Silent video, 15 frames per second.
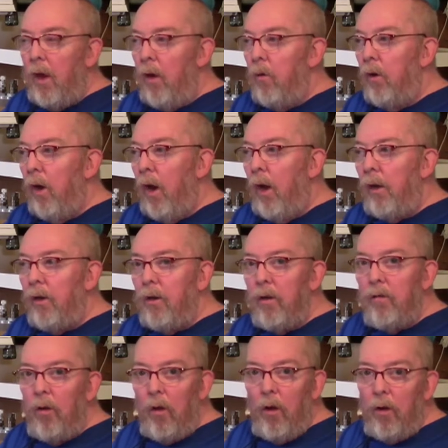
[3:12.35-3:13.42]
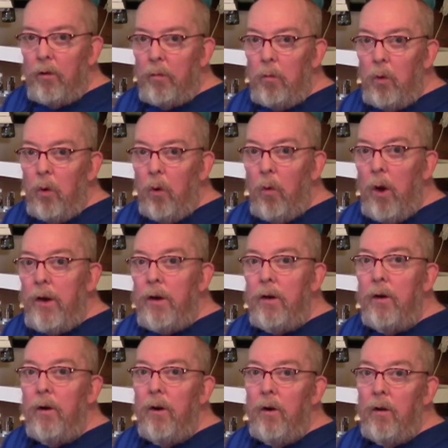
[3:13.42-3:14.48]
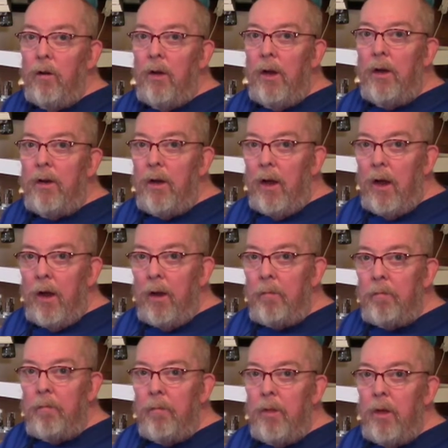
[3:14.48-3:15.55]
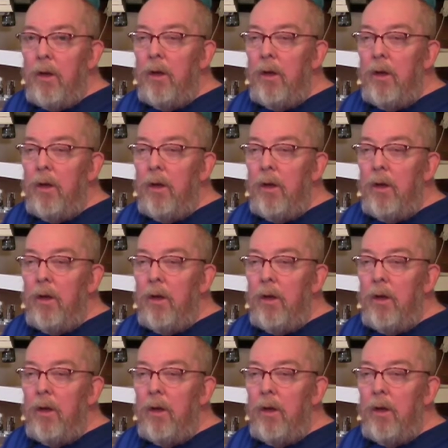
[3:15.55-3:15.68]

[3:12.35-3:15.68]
I would like to have lost more weight during all that time,